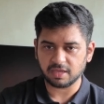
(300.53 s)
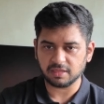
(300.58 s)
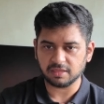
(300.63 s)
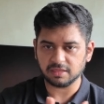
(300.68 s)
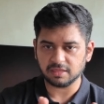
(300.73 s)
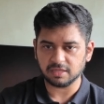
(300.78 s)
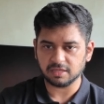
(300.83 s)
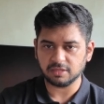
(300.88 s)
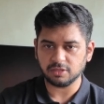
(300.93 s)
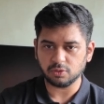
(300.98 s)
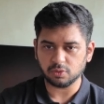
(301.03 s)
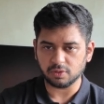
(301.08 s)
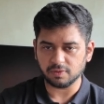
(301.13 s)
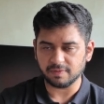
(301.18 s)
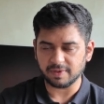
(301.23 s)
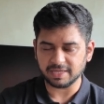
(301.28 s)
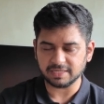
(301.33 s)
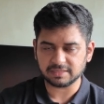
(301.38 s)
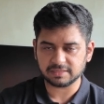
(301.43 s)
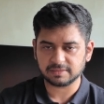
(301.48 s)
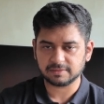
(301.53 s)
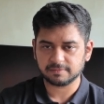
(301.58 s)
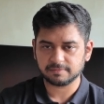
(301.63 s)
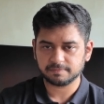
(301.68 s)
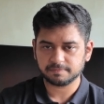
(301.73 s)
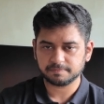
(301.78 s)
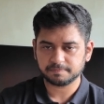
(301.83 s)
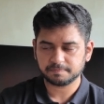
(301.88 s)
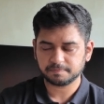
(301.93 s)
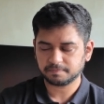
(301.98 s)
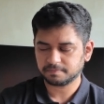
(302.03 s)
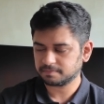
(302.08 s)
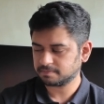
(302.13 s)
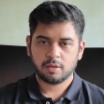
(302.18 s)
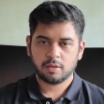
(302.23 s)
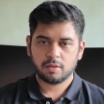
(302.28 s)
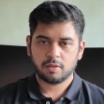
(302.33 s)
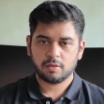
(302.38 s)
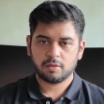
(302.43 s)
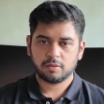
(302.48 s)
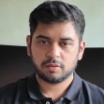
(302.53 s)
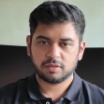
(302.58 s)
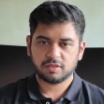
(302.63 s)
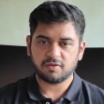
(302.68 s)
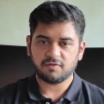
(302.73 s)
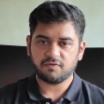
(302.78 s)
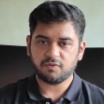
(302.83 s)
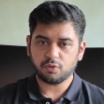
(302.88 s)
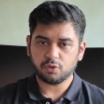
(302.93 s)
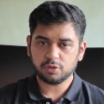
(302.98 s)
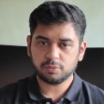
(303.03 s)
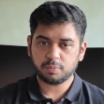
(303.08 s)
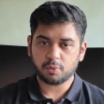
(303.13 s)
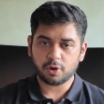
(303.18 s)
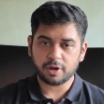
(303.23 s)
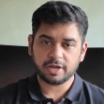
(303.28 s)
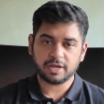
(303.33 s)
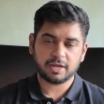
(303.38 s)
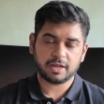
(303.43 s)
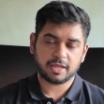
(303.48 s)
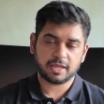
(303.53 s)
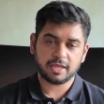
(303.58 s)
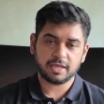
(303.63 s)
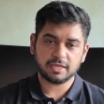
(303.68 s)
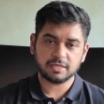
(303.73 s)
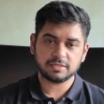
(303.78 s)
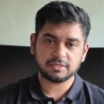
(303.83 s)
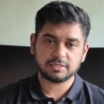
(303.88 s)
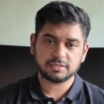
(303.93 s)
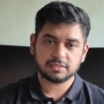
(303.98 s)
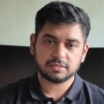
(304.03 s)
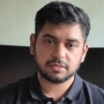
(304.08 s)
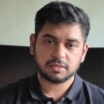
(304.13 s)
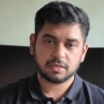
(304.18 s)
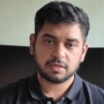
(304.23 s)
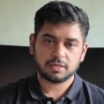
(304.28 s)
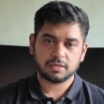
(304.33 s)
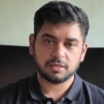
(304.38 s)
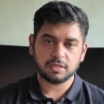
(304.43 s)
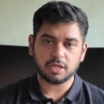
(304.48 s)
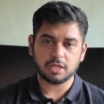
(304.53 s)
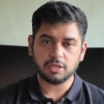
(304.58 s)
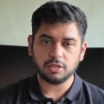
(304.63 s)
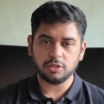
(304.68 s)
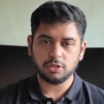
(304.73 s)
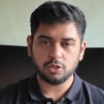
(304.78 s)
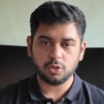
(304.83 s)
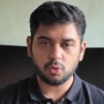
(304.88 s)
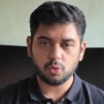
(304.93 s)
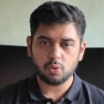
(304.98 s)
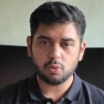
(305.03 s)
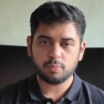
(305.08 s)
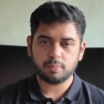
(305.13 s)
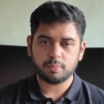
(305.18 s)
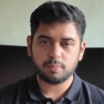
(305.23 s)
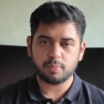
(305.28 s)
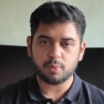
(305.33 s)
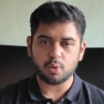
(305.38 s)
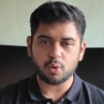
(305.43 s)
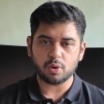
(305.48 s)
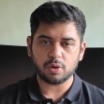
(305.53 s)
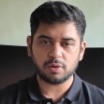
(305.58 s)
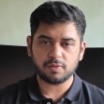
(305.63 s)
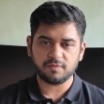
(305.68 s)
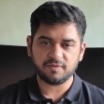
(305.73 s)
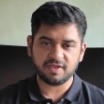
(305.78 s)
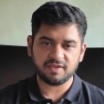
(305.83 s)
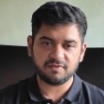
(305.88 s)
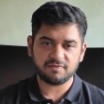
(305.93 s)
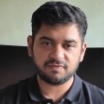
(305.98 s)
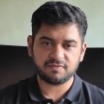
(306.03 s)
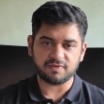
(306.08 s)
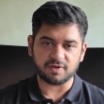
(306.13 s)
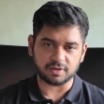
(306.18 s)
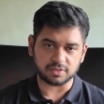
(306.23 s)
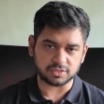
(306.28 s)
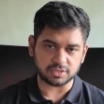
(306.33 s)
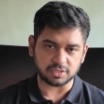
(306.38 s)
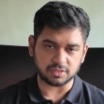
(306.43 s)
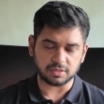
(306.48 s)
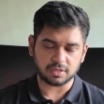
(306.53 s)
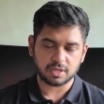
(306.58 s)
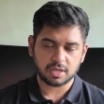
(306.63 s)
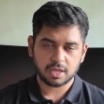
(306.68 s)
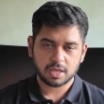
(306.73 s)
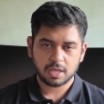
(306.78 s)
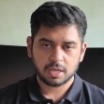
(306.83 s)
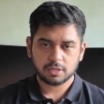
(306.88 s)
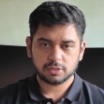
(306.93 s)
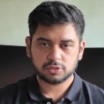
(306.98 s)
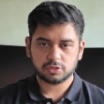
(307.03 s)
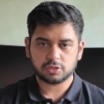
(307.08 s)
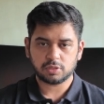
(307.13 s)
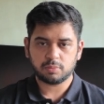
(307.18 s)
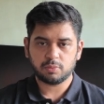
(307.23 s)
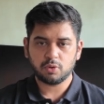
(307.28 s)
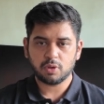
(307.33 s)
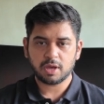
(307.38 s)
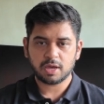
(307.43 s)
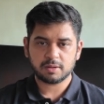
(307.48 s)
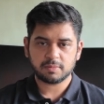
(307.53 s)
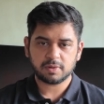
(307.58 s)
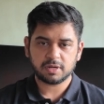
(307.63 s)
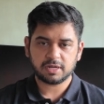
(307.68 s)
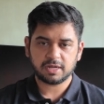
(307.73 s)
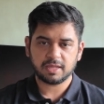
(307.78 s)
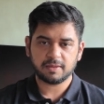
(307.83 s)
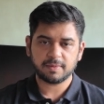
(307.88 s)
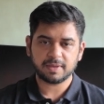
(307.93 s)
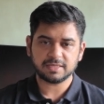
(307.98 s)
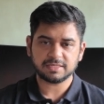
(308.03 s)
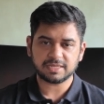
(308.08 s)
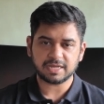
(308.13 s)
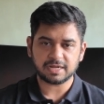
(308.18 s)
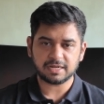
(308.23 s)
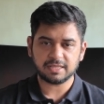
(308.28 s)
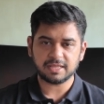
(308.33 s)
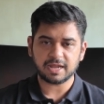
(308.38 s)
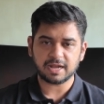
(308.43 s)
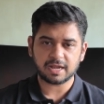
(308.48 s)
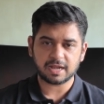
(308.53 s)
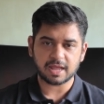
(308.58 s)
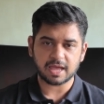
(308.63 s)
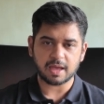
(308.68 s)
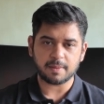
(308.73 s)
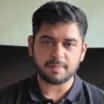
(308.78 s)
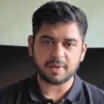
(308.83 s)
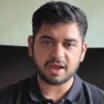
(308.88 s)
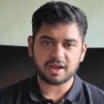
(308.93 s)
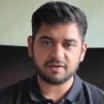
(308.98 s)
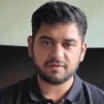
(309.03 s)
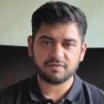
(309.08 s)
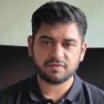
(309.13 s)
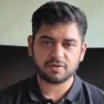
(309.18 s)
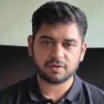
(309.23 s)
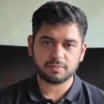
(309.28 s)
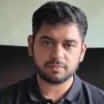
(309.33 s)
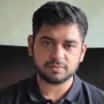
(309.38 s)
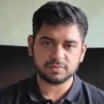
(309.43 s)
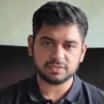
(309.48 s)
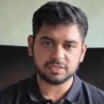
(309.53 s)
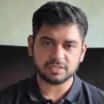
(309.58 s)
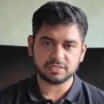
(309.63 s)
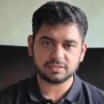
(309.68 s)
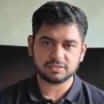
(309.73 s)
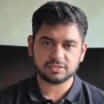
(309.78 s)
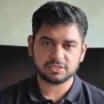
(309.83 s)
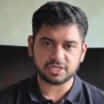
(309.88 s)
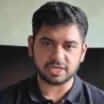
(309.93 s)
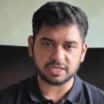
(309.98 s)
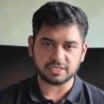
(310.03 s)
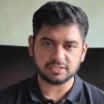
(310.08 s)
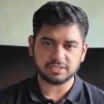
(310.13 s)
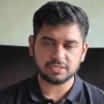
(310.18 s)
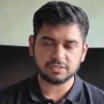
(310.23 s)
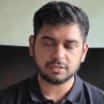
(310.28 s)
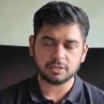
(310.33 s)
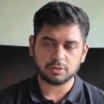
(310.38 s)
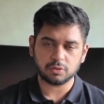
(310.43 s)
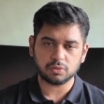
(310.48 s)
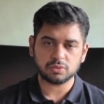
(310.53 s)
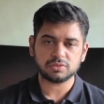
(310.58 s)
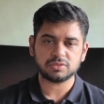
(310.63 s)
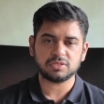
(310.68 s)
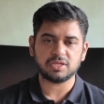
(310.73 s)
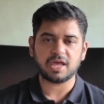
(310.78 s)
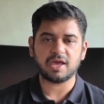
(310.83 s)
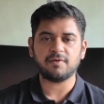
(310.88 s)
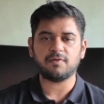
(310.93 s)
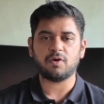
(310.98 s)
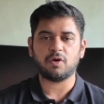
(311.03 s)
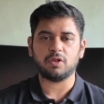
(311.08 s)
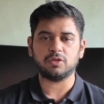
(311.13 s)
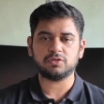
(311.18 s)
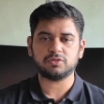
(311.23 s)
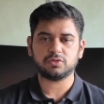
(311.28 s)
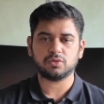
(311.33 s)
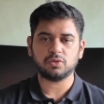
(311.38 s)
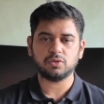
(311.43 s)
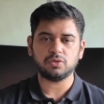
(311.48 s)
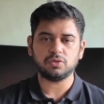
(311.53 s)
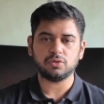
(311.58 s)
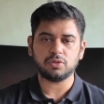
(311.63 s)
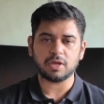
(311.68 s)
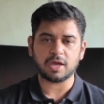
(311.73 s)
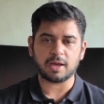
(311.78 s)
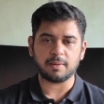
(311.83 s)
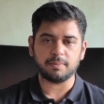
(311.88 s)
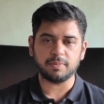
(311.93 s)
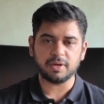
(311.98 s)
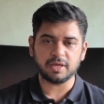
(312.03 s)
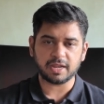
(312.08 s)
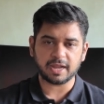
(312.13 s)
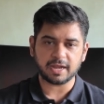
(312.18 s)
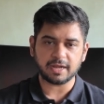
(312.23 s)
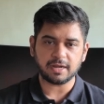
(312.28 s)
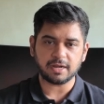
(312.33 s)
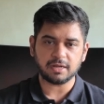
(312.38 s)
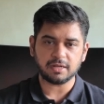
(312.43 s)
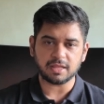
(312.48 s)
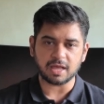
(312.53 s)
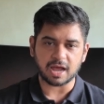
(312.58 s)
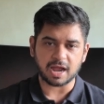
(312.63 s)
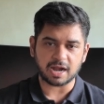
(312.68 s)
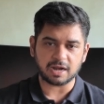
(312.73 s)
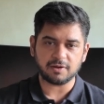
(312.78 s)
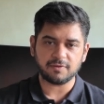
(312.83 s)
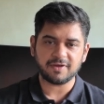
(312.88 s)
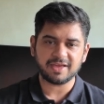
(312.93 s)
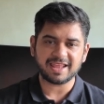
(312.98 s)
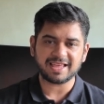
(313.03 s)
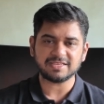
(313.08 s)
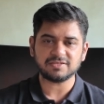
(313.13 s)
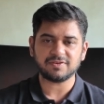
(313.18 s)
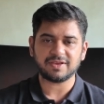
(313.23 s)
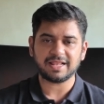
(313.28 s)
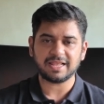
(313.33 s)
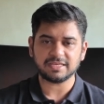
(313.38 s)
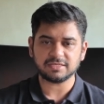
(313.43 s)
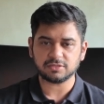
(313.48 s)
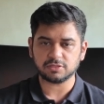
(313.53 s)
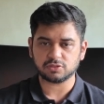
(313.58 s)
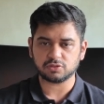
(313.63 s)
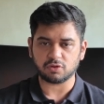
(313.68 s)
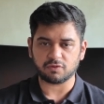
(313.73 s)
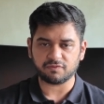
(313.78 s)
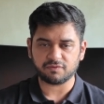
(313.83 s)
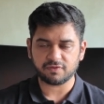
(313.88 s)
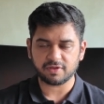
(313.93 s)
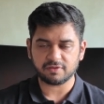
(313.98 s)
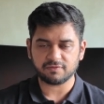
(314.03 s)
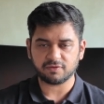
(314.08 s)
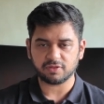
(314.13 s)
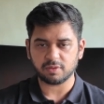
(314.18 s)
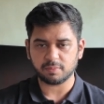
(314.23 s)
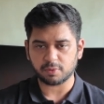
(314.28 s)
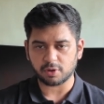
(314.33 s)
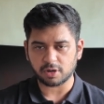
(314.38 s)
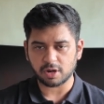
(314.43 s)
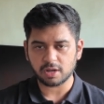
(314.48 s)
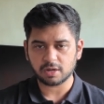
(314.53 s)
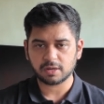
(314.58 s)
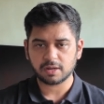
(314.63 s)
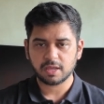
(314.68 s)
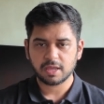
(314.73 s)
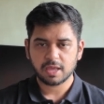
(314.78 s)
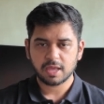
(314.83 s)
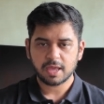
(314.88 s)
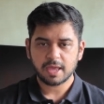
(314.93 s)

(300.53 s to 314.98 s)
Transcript: in the new device. The fourth point is the new Portweave function. So the BluArmor team has said that apart from just changing the looks, they have also upgraded the hardware as well as the software for the product,